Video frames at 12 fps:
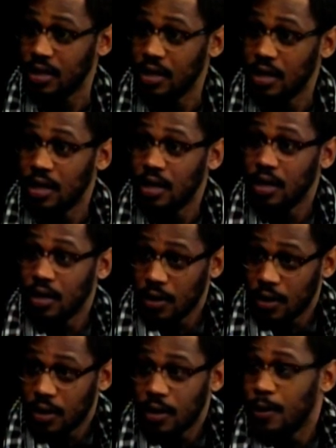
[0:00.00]
Oh, I don't
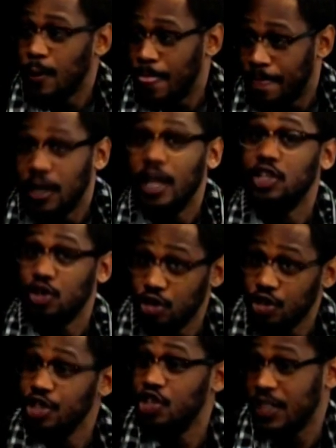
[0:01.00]
just think I knew singers. that. It's
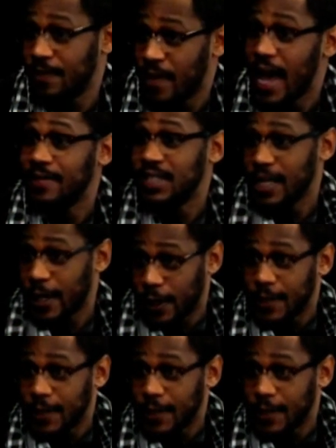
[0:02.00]
usually oh, just five singers.